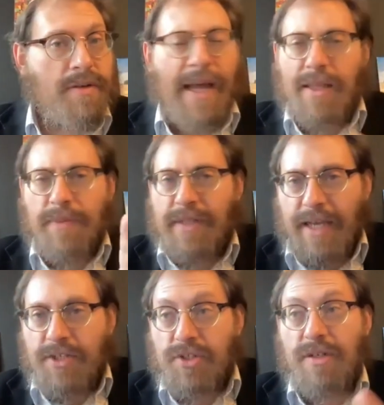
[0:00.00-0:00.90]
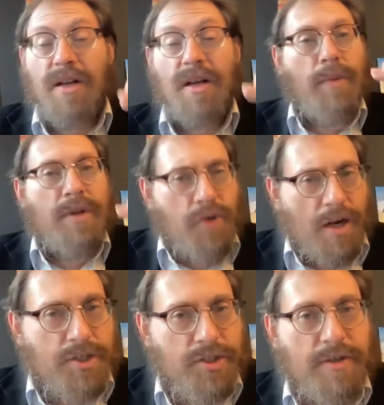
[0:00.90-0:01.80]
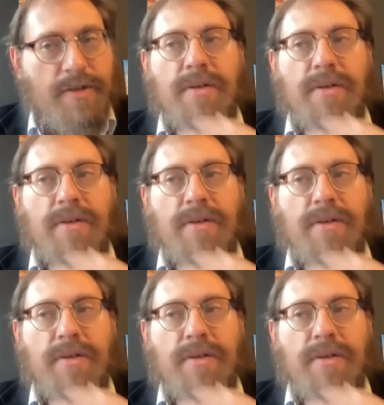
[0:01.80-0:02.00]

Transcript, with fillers: not limitation, but structure.